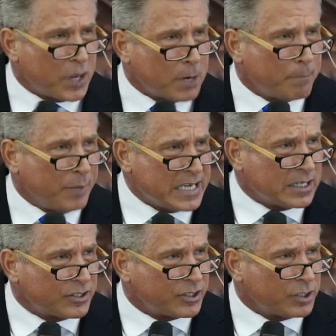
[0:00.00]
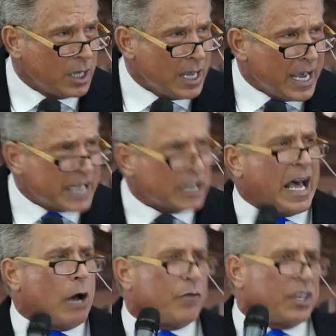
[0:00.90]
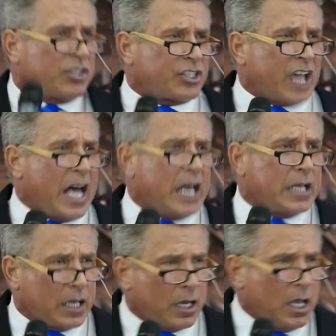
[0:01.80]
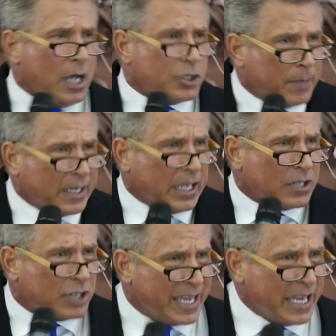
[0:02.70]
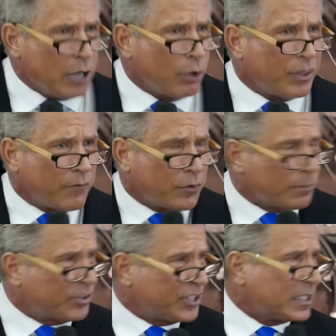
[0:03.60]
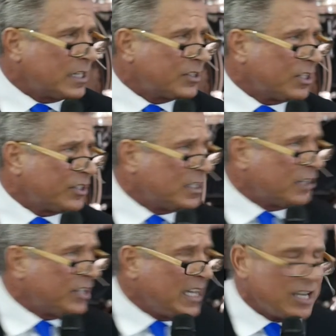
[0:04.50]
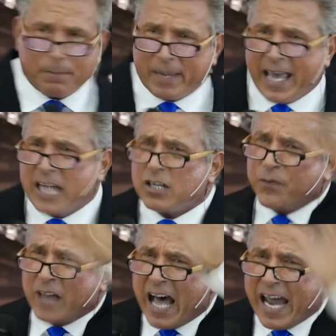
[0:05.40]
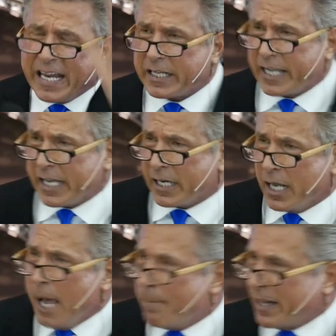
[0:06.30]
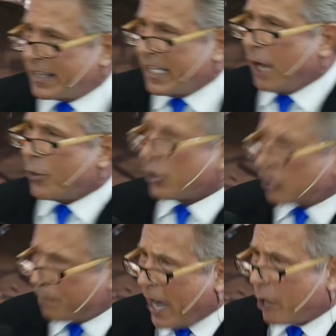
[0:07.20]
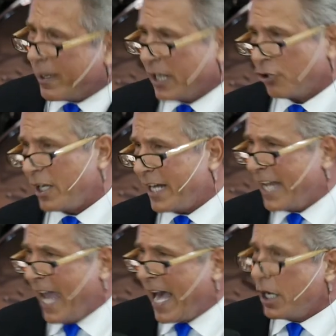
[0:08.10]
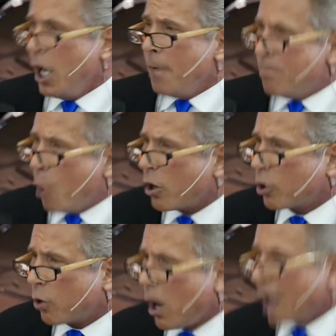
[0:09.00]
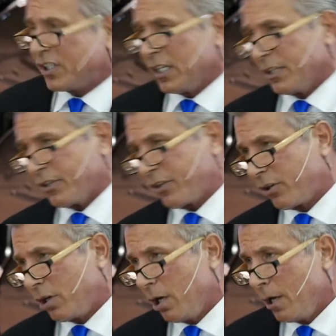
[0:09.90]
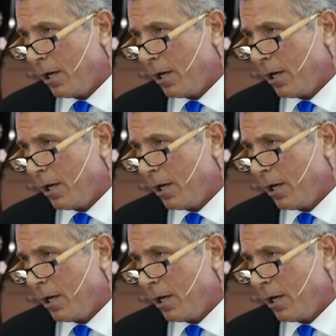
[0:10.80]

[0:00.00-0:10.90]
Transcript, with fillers: their beaks and allow the sun to begin to heal them from sicknesses and disease and began to fly again. But the others perished, and he had more crosses.